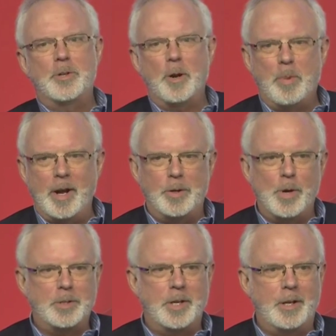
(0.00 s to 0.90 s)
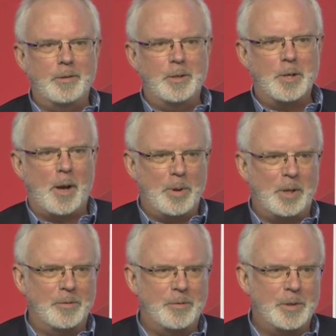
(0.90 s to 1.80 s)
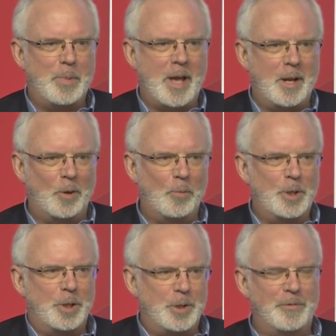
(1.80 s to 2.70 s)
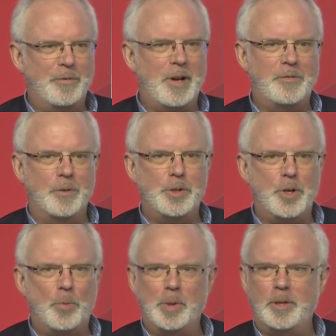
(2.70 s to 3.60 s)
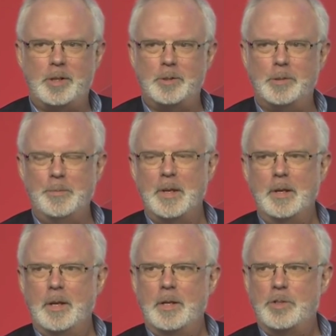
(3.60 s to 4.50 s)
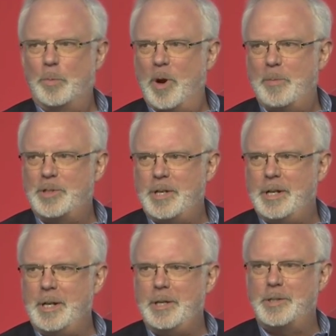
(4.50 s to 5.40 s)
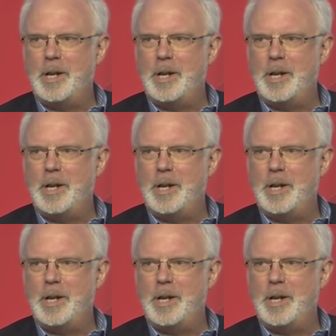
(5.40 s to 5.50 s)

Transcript: start by addressing the topic of this panel, which is the fight for geopolitical supremacy in East